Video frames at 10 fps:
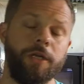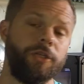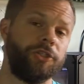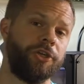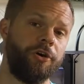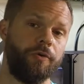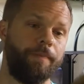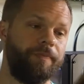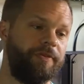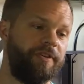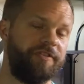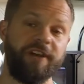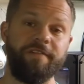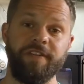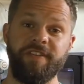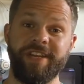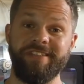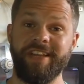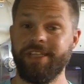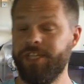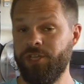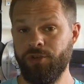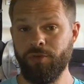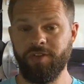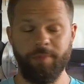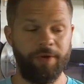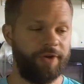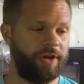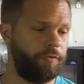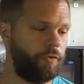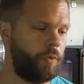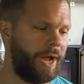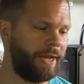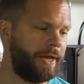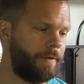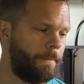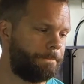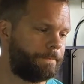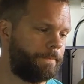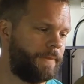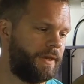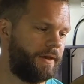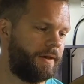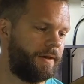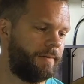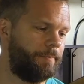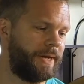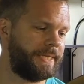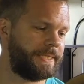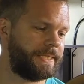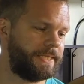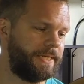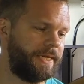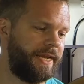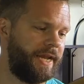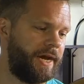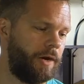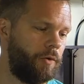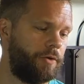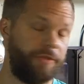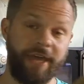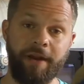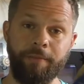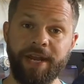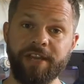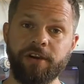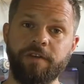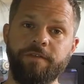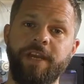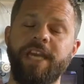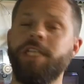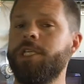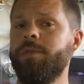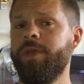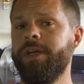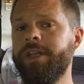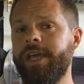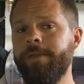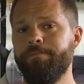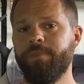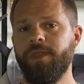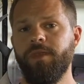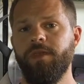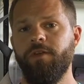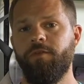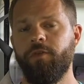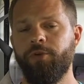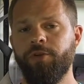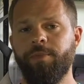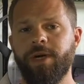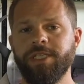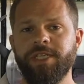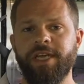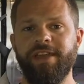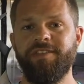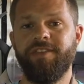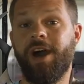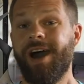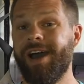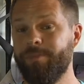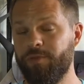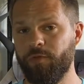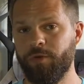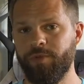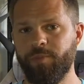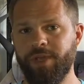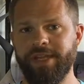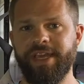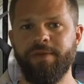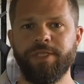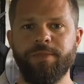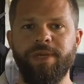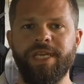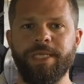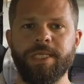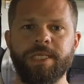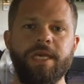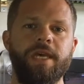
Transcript: So, this stuff isn't exactly new, it's been around for a while now. But anyhow, the aromatic coffee HTPLA from Proto-Pasta is a high-performance PLA, which means